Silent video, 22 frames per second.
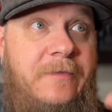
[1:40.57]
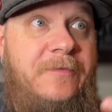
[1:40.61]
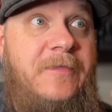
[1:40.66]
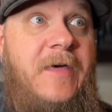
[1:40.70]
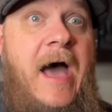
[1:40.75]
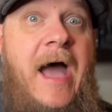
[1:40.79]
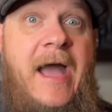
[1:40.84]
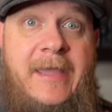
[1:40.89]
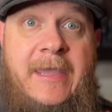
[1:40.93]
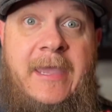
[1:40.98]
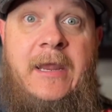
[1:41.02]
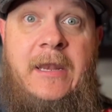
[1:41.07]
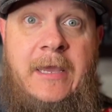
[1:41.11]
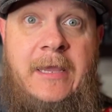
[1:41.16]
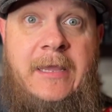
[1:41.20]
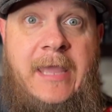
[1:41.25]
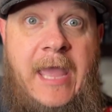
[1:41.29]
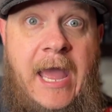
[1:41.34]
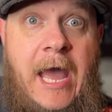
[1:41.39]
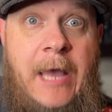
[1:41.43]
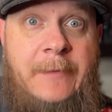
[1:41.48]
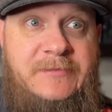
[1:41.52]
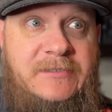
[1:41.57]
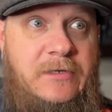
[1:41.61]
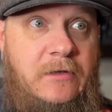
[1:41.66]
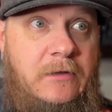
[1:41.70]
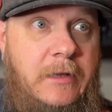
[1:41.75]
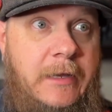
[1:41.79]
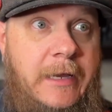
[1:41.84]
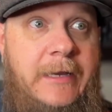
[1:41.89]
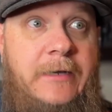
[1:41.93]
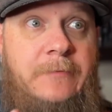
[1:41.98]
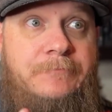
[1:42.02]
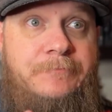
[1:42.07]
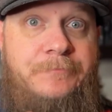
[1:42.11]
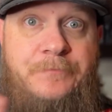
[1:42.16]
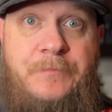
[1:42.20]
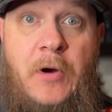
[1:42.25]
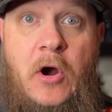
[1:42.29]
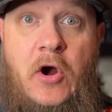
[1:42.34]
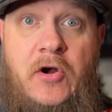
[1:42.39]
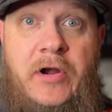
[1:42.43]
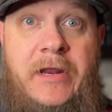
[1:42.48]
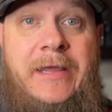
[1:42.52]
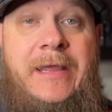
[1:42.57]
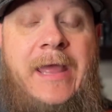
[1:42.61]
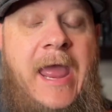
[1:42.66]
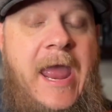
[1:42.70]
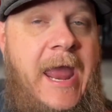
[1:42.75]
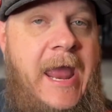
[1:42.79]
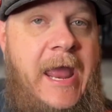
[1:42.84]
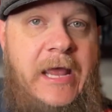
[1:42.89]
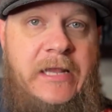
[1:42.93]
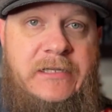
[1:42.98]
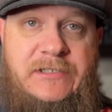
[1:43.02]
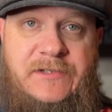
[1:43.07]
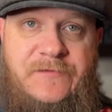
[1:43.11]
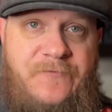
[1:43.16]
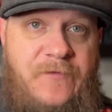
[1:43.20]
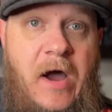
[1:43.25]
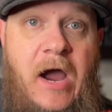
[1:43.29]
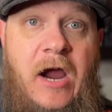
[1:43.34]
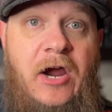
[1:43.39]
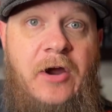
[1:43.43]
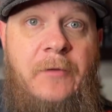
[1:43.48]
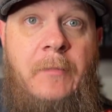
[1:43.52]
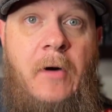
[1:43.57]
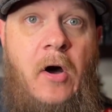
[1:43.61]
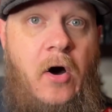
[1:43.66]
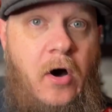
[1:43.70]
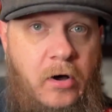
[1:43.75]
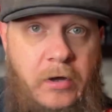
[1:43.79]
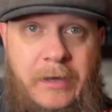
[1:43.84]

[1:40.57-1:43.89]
that can encapsulate burning hands, fireball,